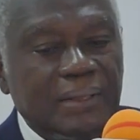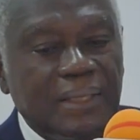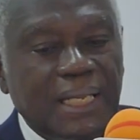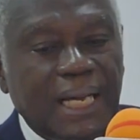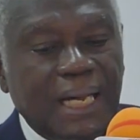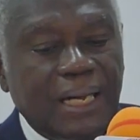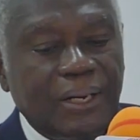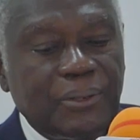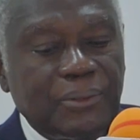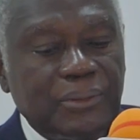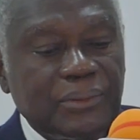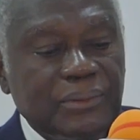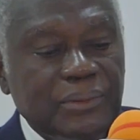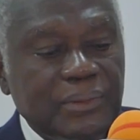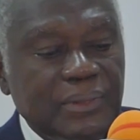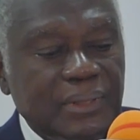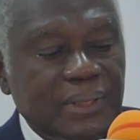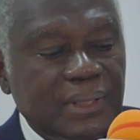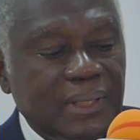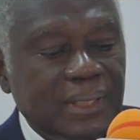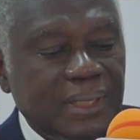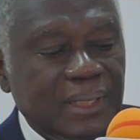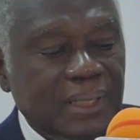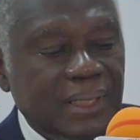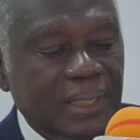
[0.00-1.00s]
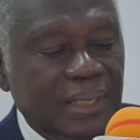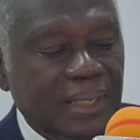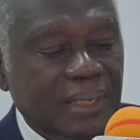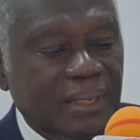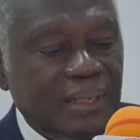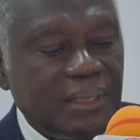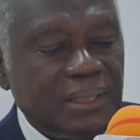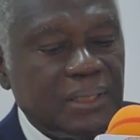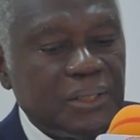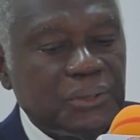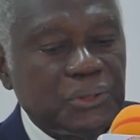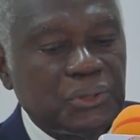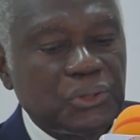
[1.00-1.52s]
Now,
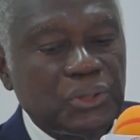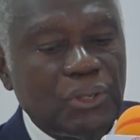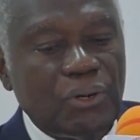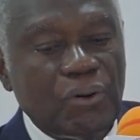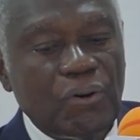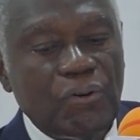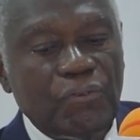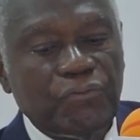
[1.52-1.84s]
so